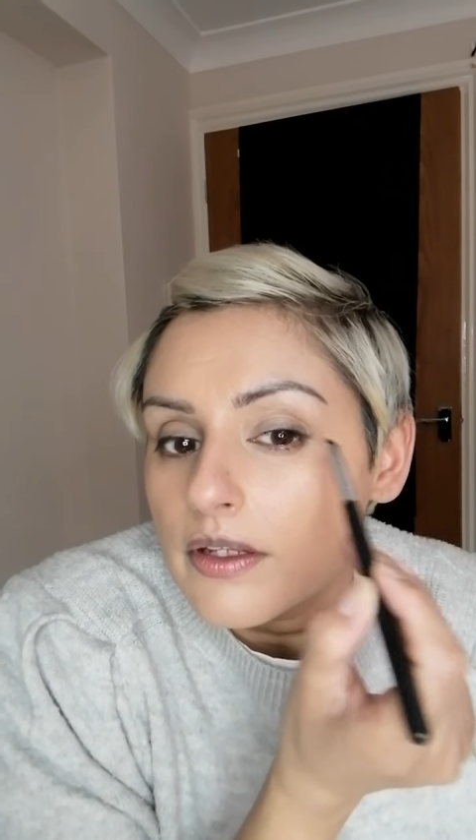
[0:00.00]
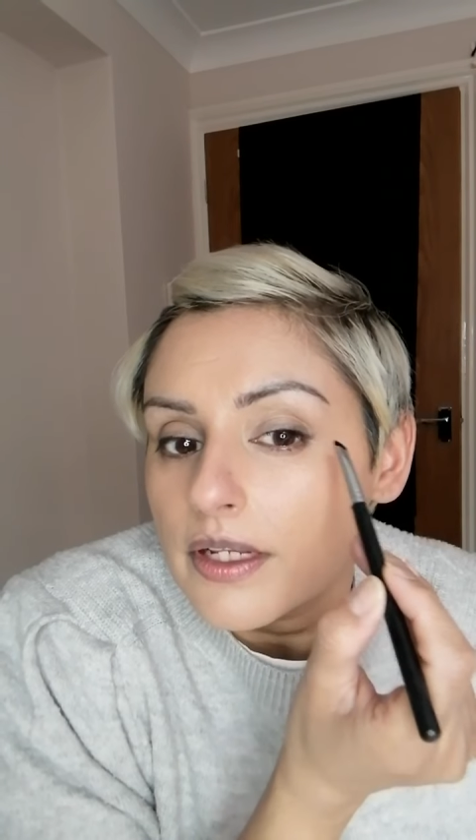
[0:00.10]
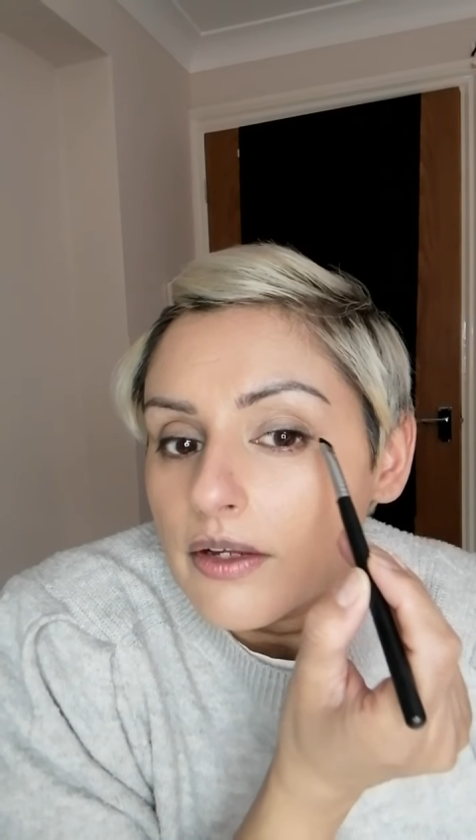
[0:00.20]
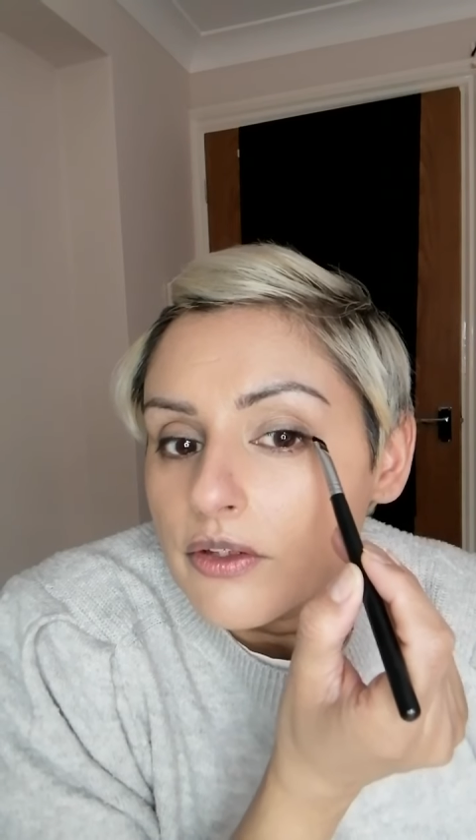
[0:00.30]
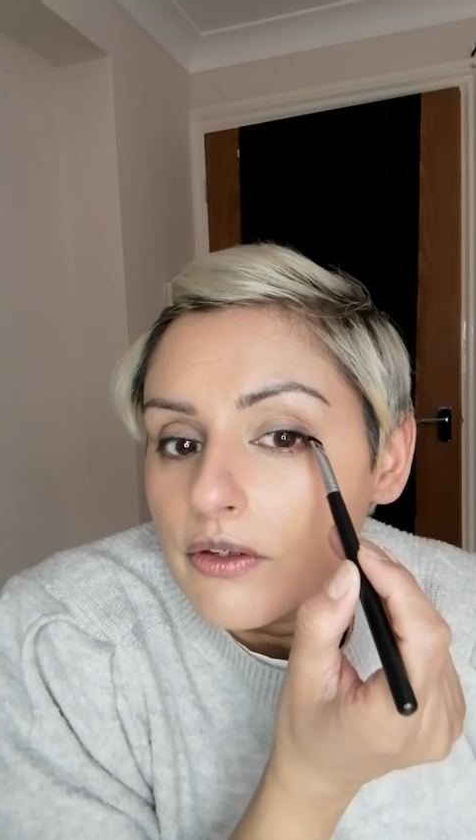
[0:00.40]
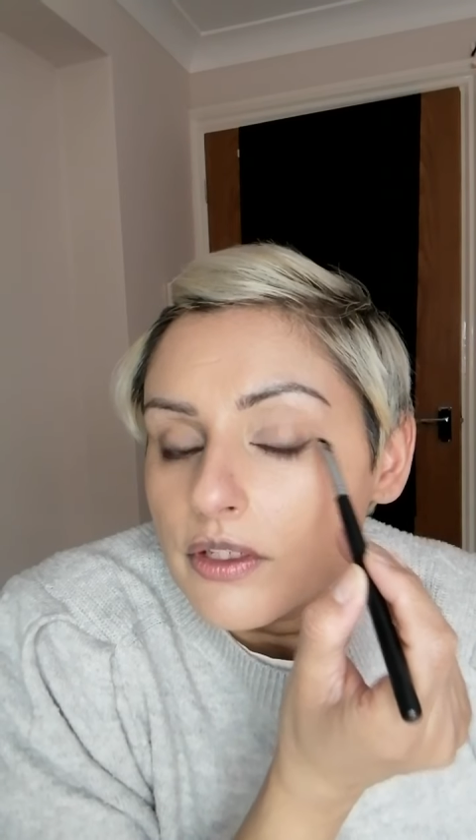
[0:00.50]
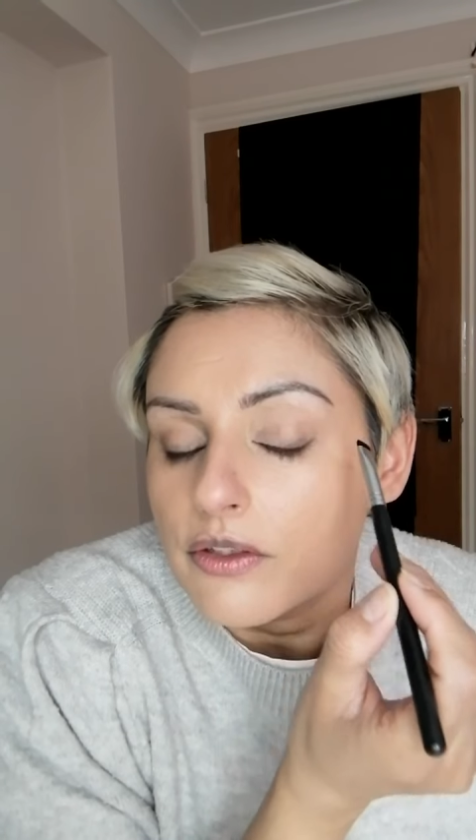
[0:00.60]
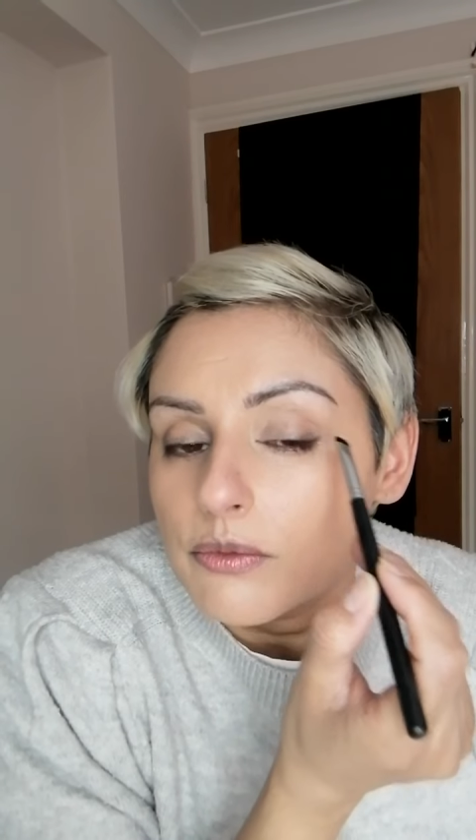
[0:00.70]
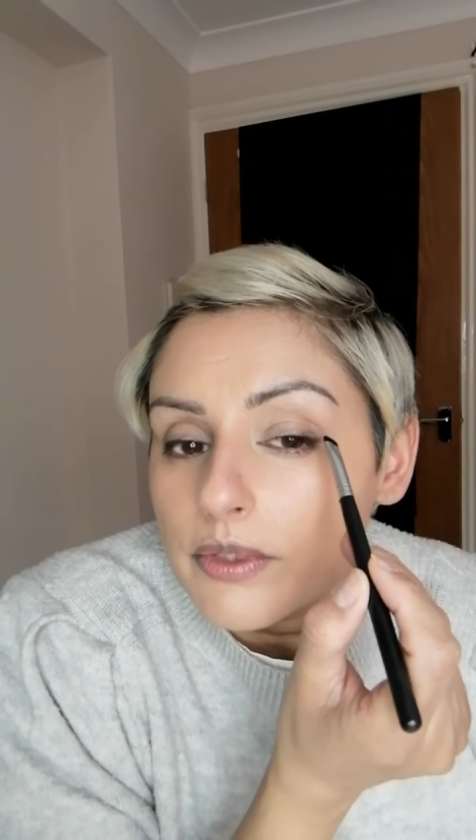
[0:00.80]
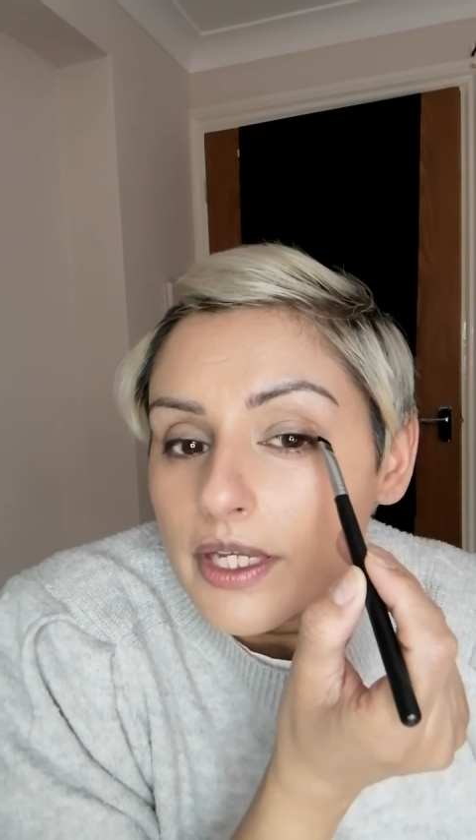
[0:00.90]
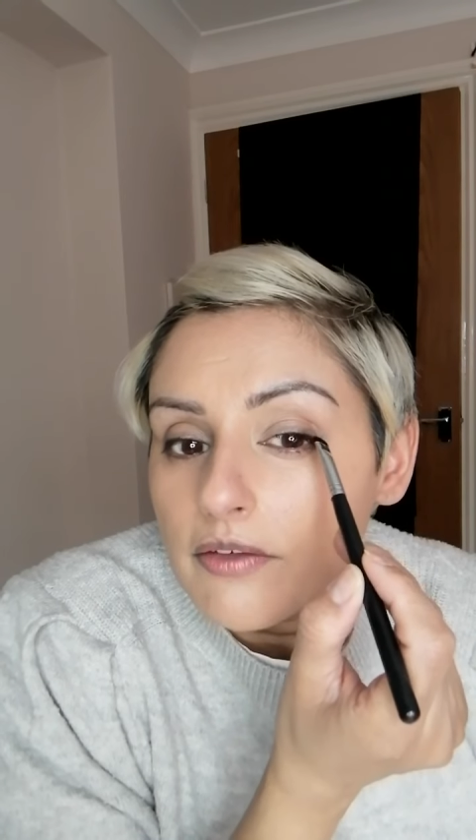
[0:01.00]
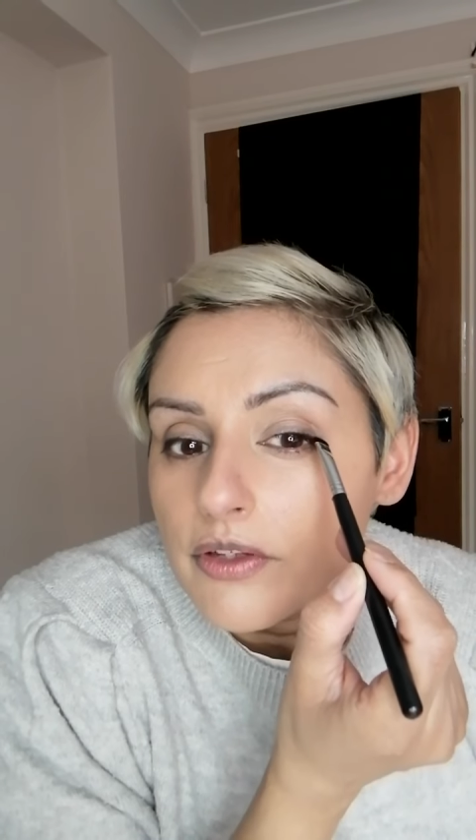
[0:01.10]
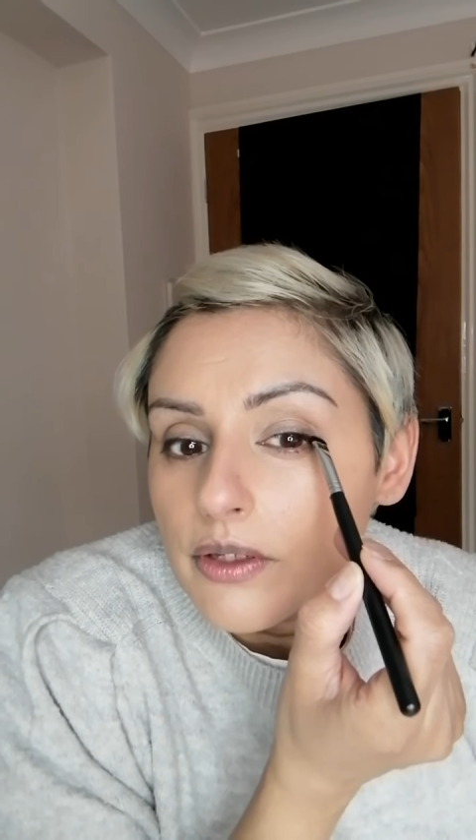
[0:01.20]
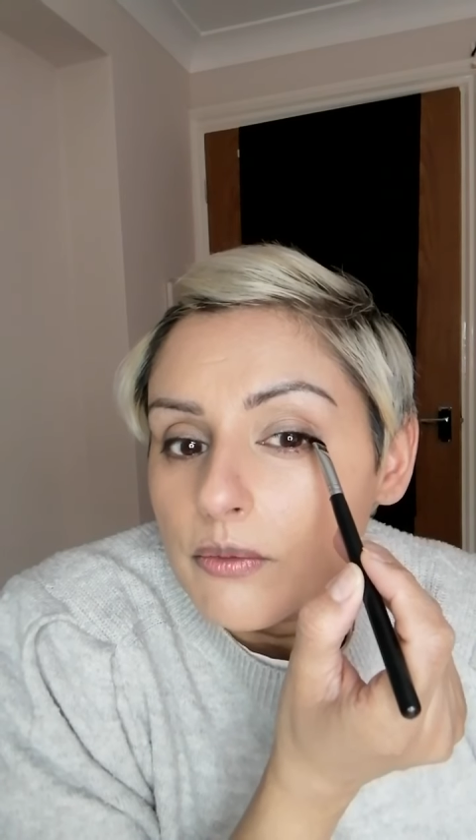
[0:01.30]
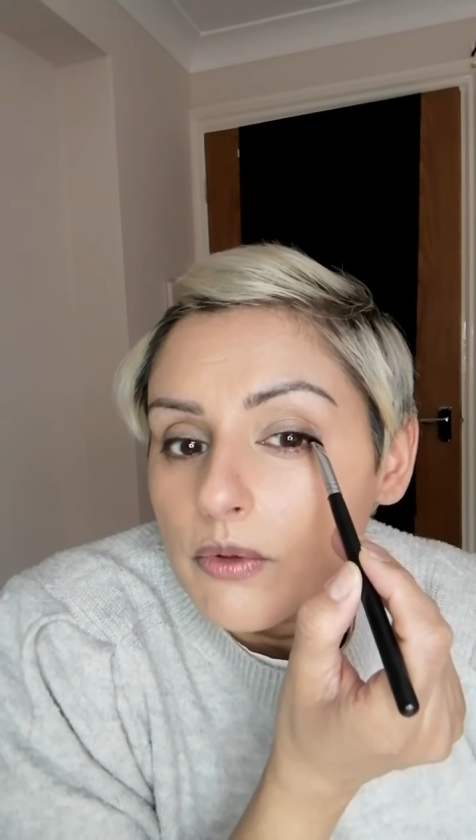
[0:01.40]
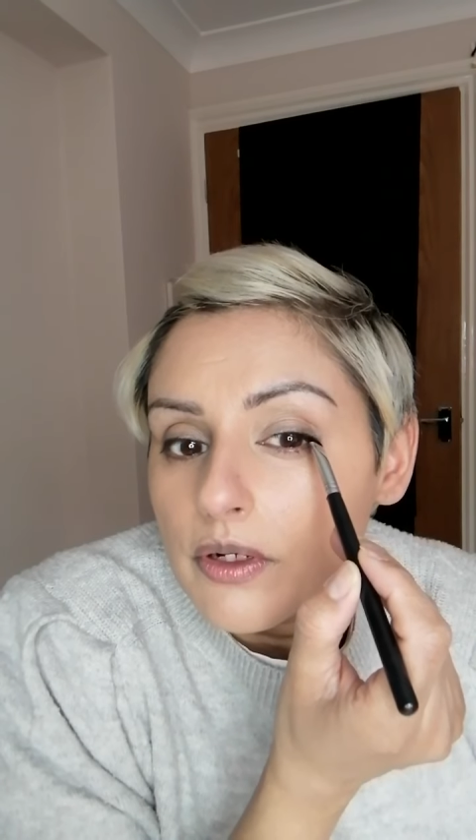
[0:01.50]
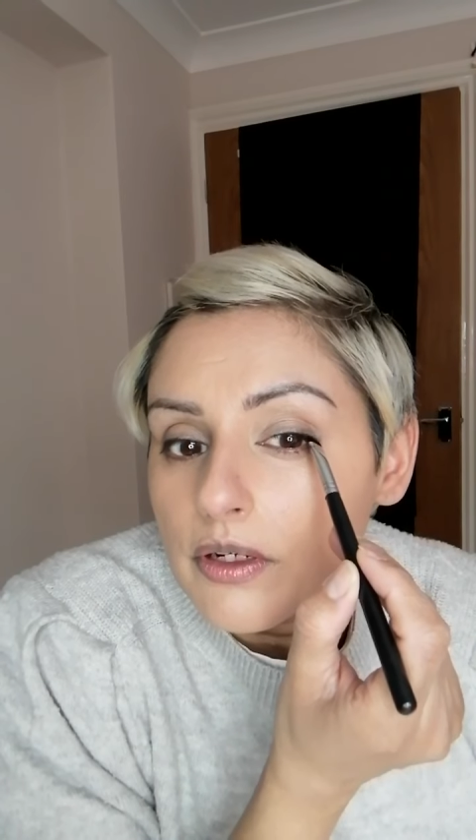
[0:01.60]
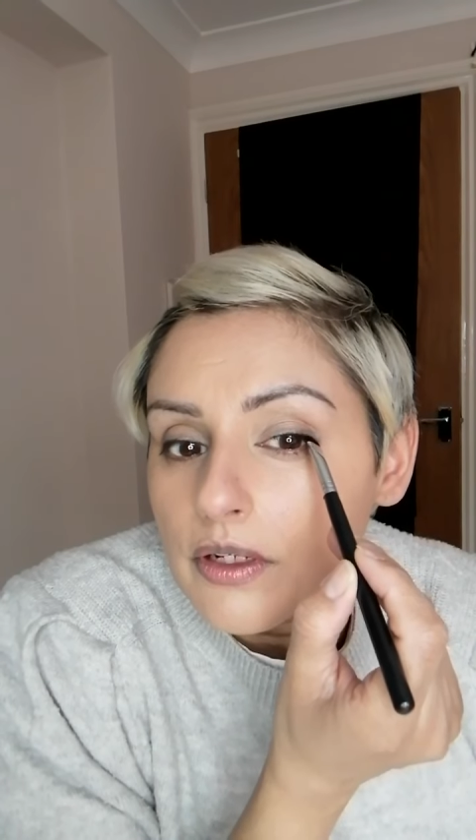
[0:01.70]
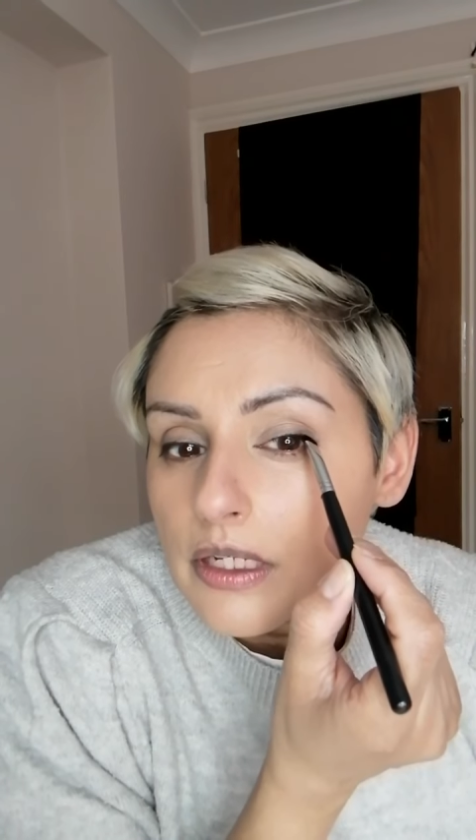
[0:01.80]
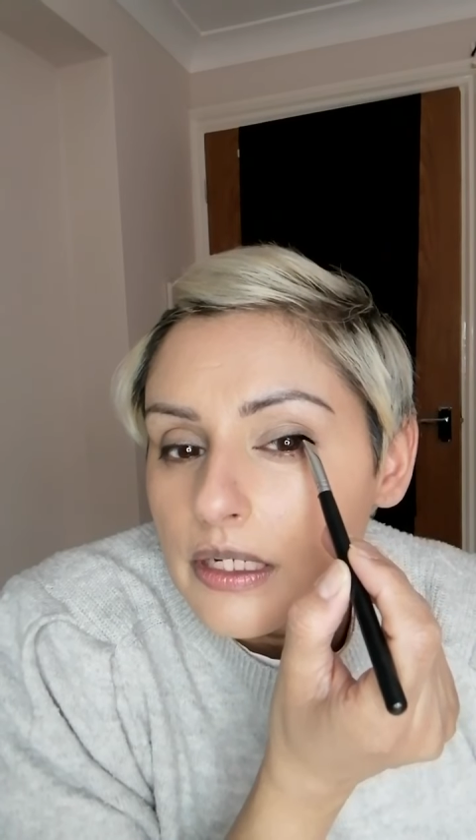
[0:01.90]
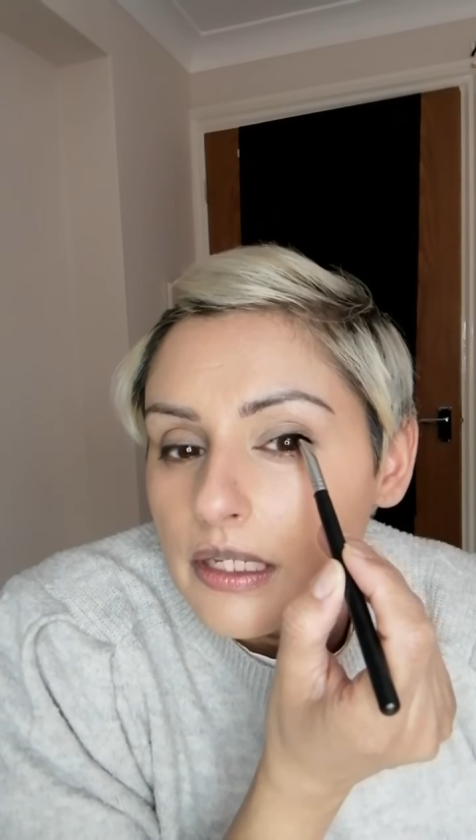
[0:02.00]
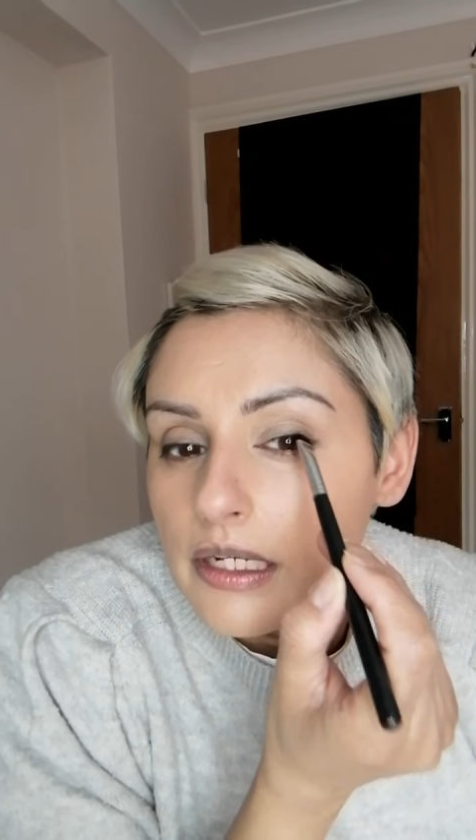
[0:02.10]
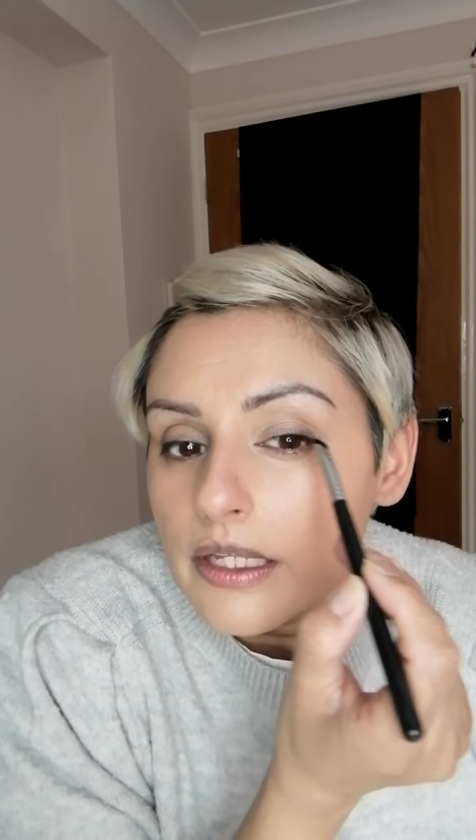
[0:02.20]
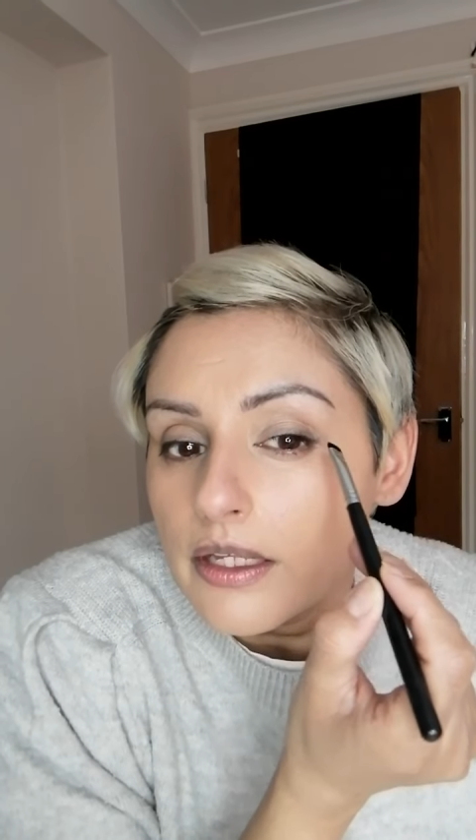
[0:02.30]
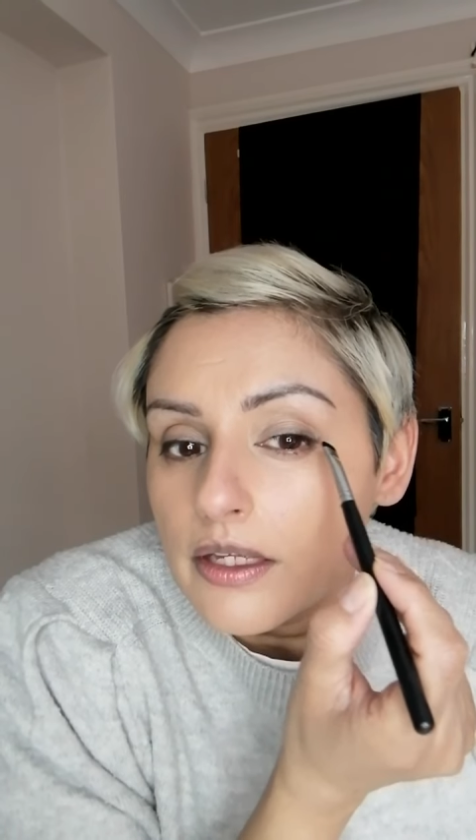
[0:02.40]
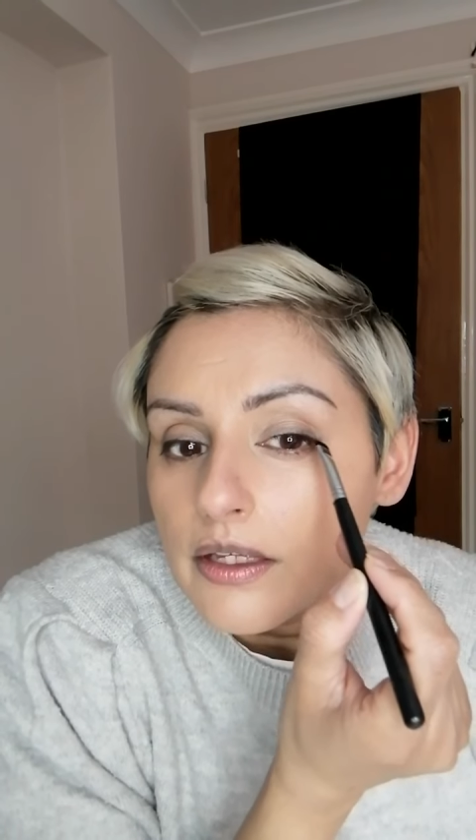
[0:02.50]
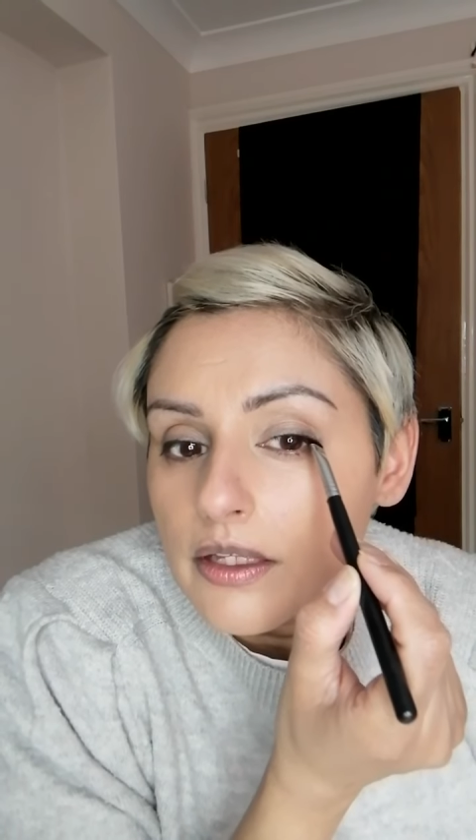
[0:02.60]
Now you can use whatever you want, clearly.